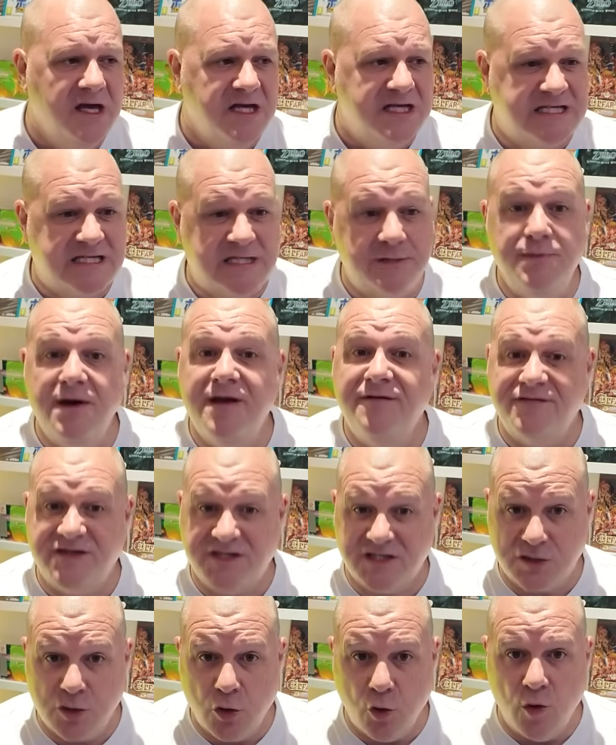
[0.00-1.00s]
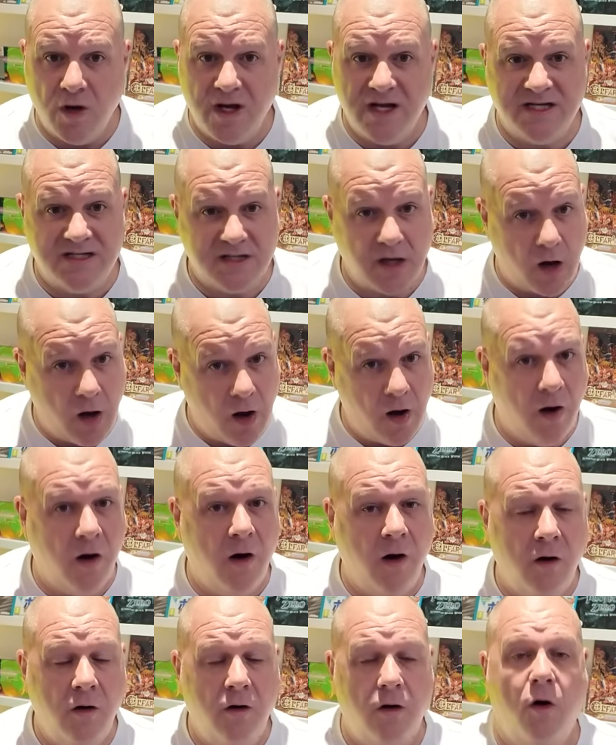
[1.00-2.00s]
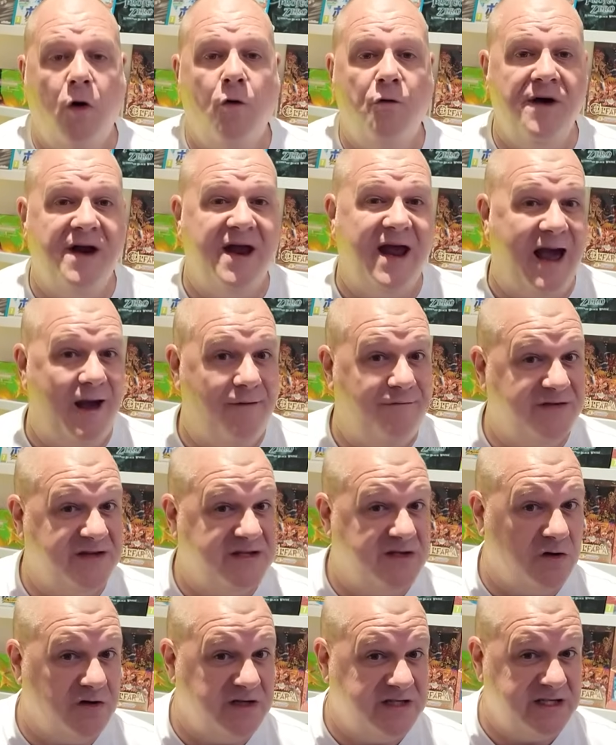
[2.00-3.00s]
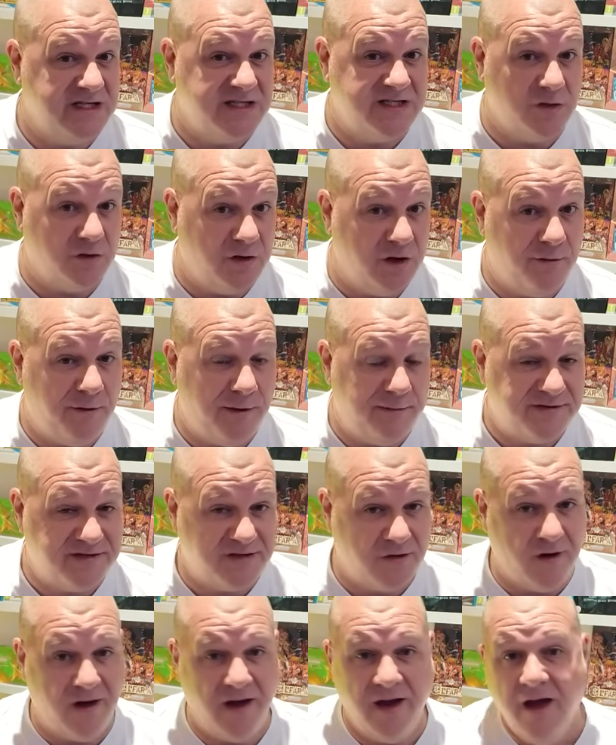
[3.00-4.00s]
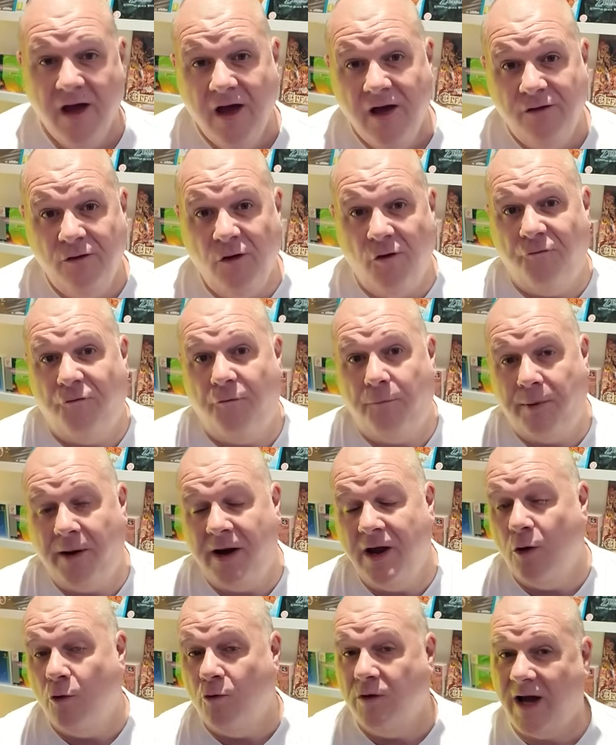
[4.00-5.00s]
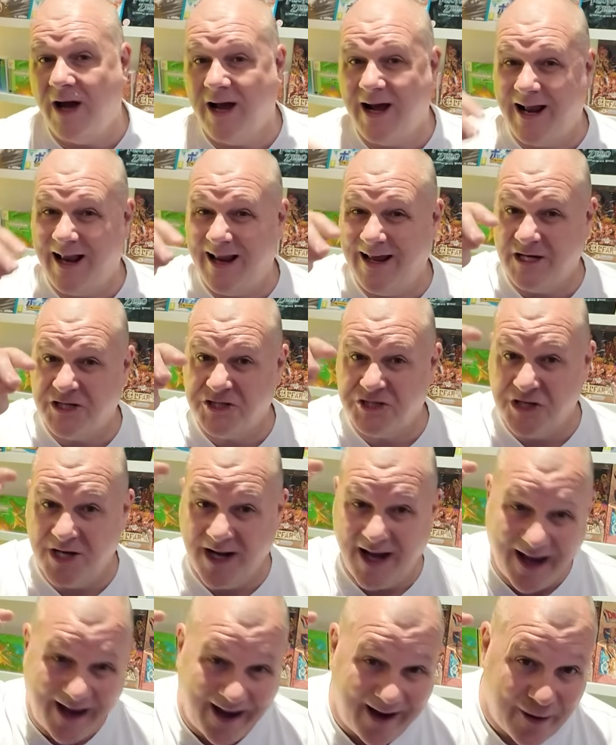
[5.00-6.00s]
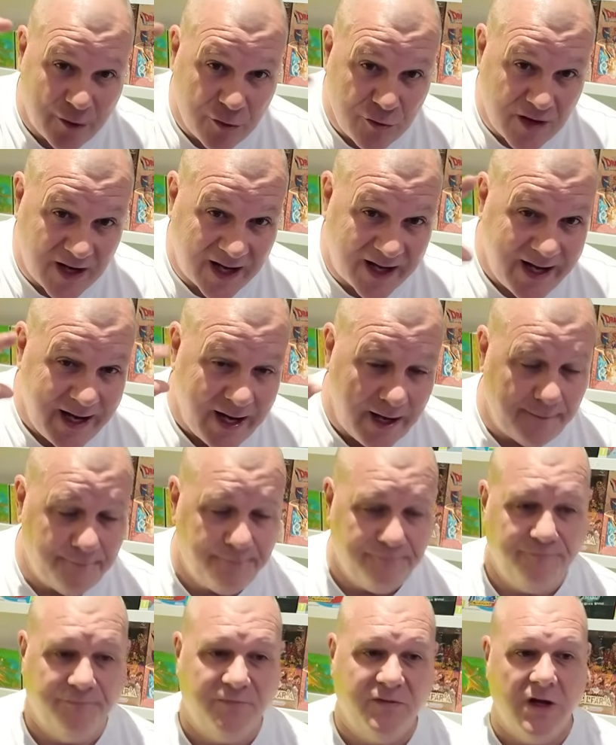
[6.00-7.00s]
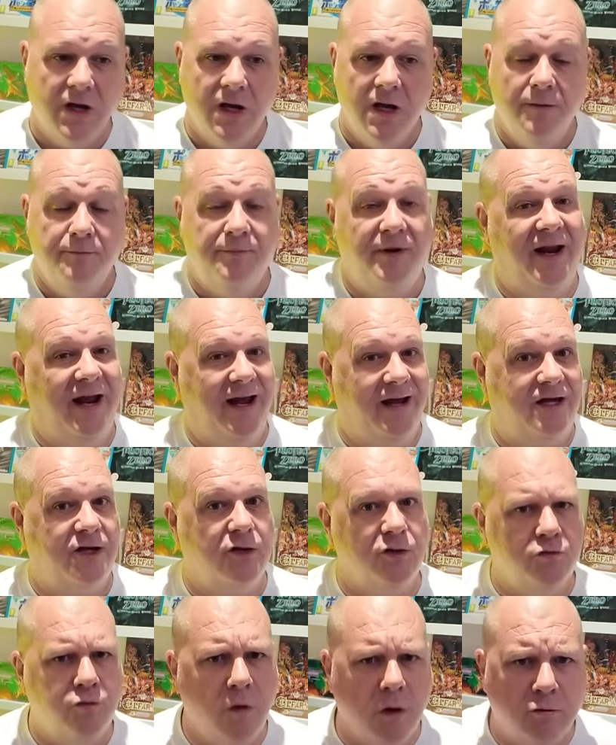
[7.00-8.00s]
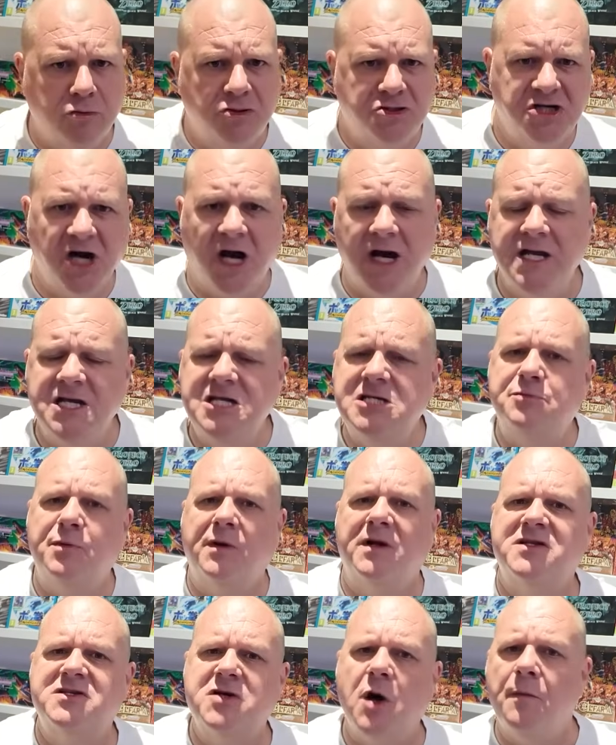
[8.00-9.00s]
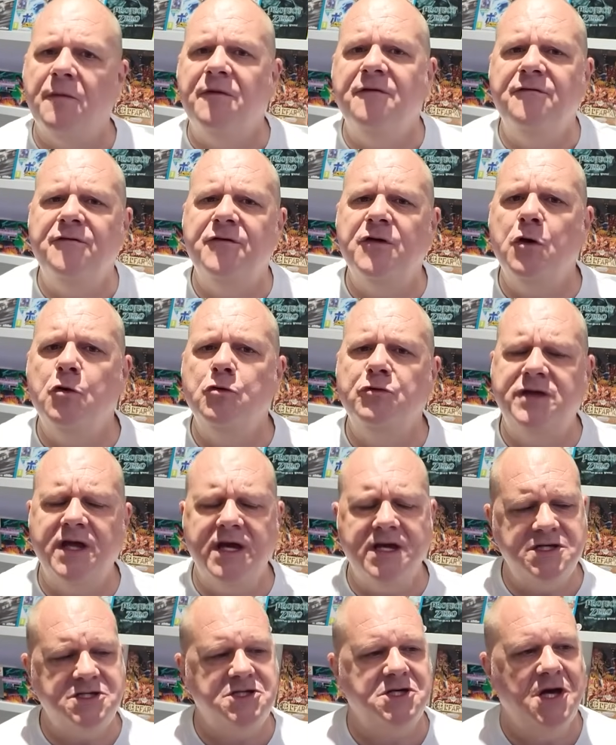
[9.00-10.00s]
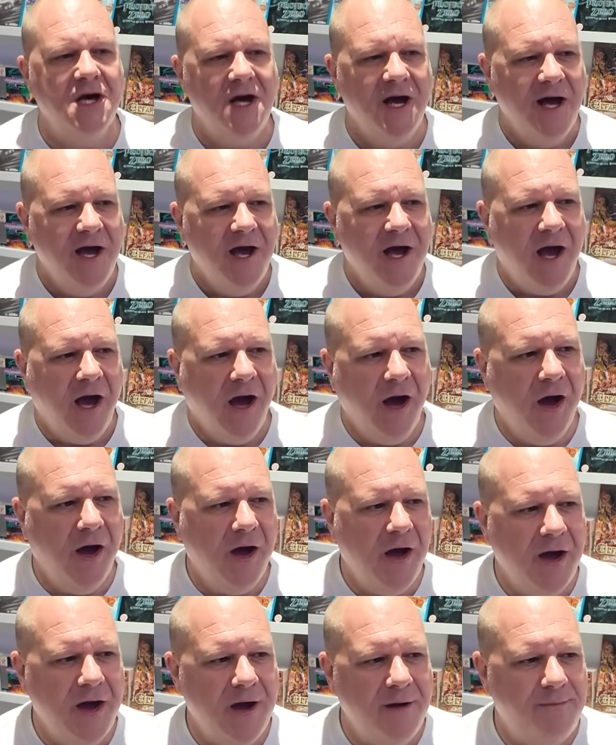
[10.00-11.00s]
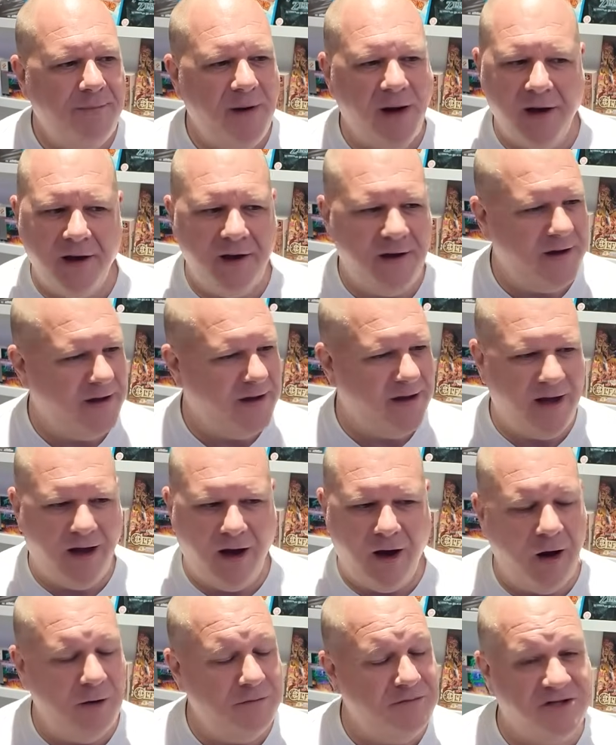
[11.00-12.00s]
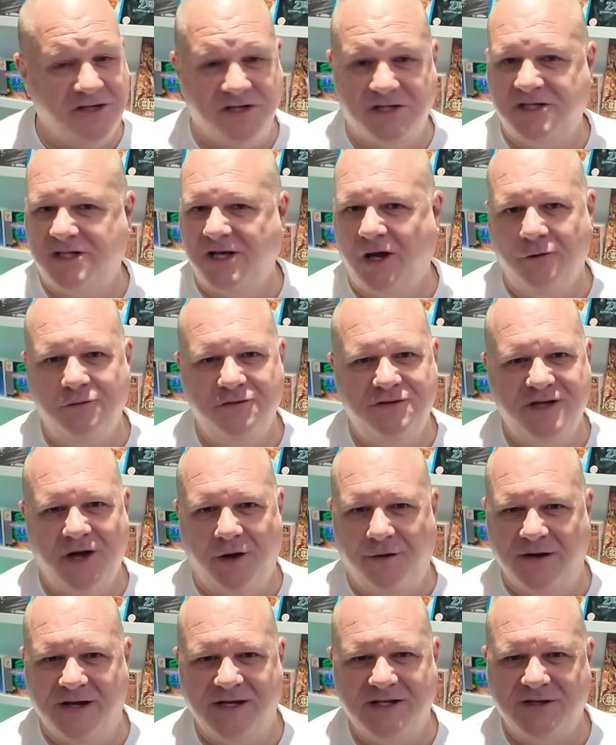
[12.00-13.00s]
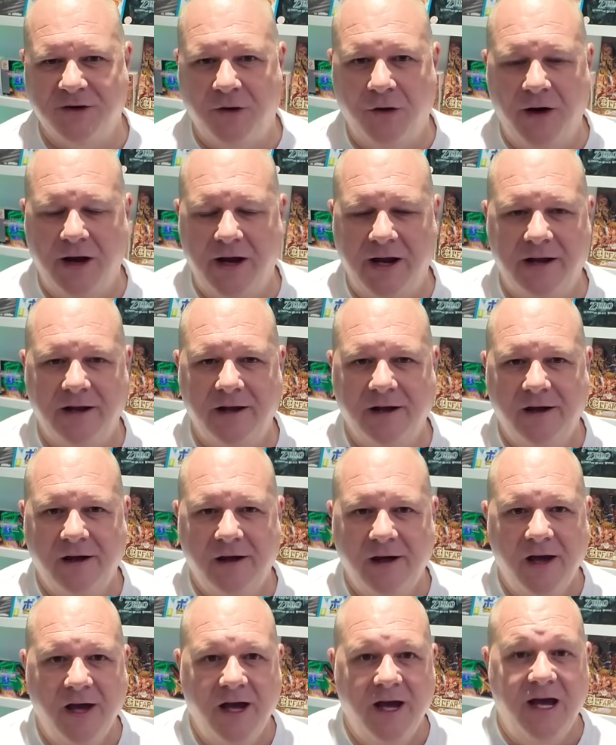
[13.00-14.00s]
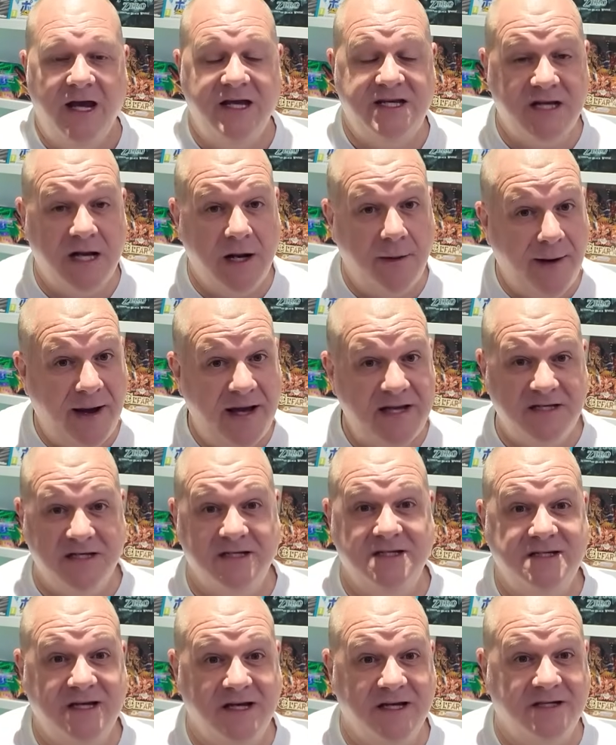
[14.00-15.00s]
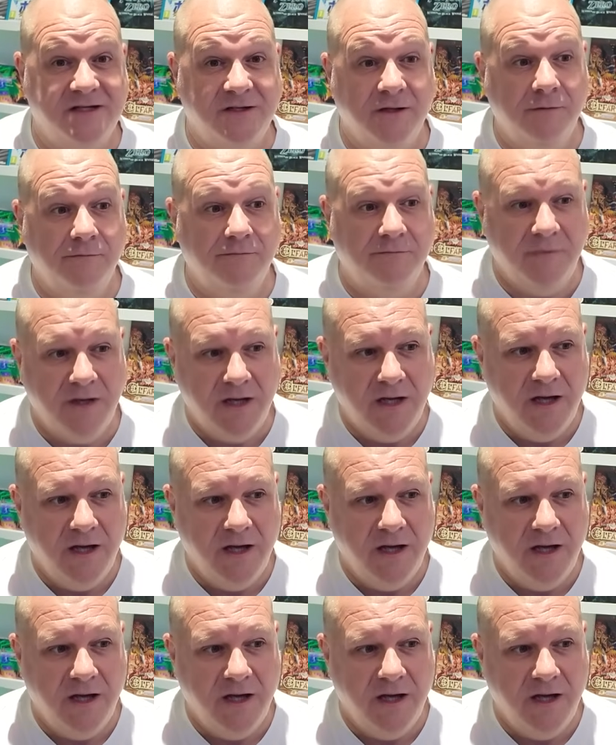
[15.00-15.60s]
Smith's Toys are already advertising this on their website. Not for pre-order, collection only. But that could well change by the time you viewed this. But I'm just so excited. It's an amazing system.